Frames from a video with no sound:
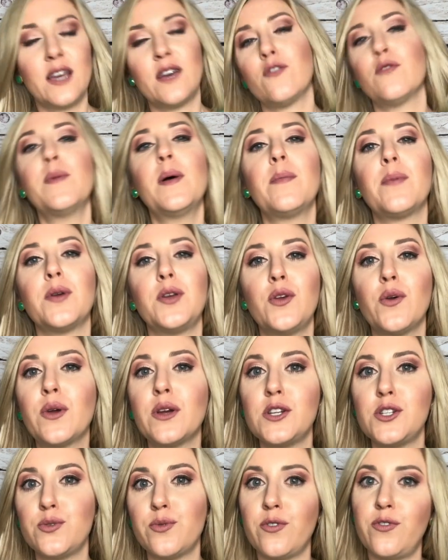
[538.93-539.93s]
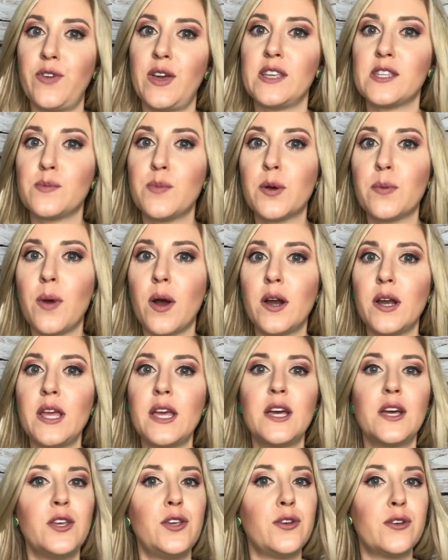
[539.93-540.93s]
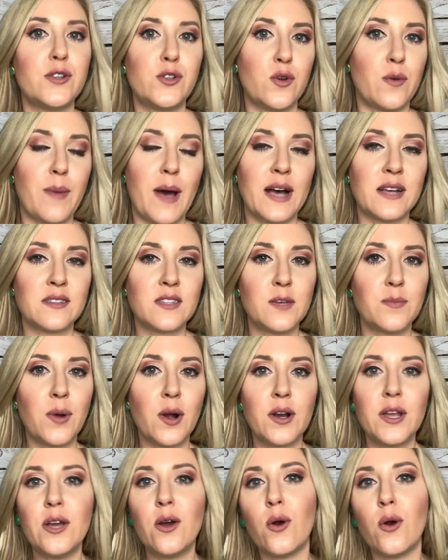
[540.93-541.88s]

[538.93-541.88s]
Remember, you can do a Facebook party, you can do a basket party,